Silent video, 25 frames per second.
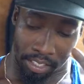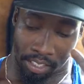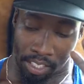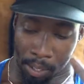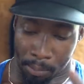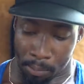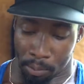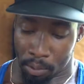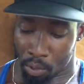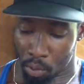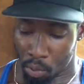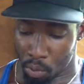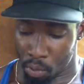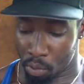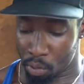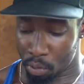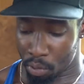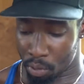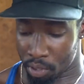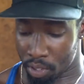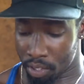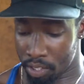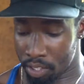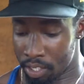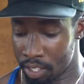a couple
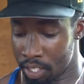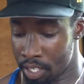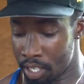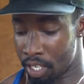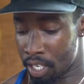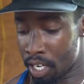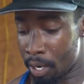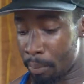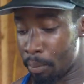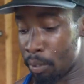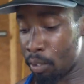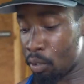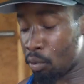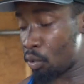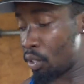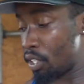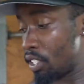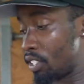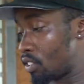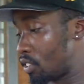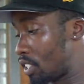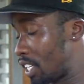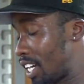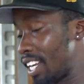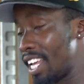tools, a couple
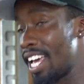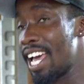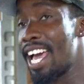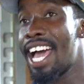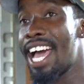ingredients you gotta